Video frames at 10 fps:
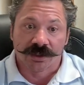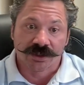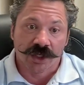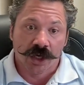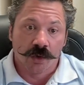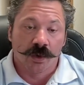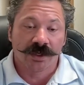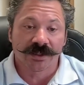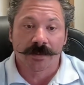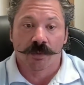there
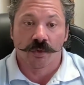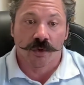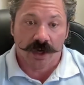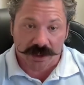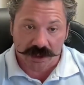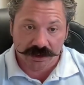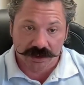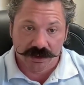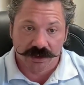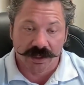was a product
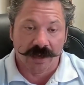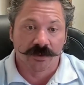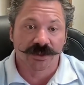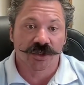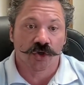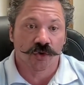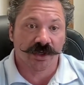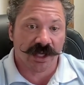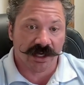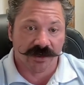that was
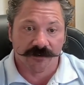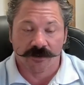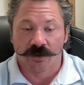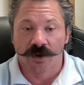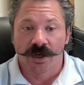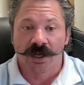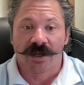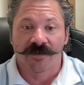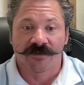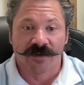created for
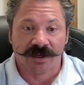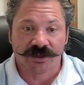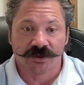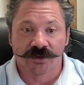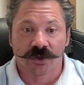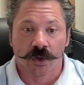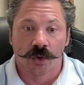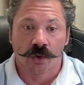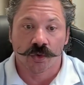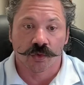investors to
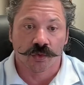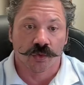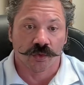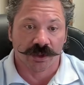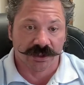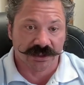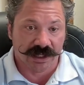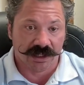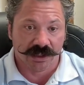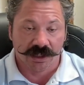hold real
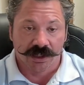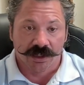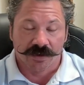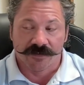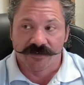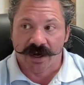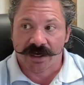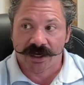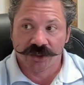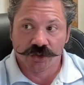estate. The
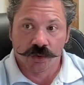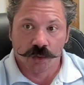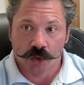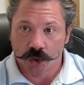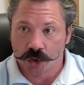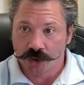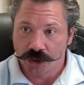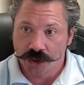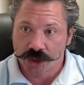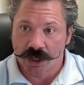financial world
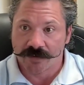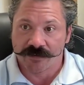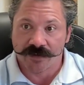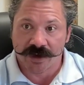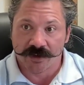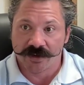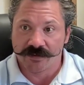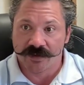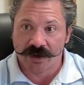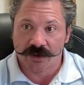got
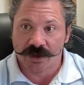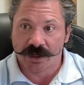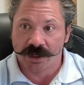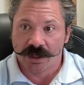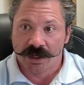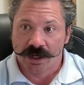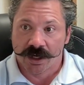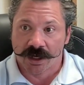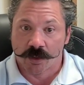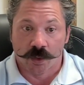very
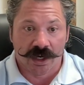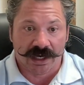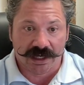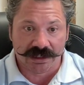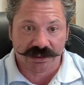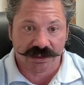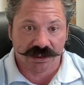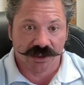wise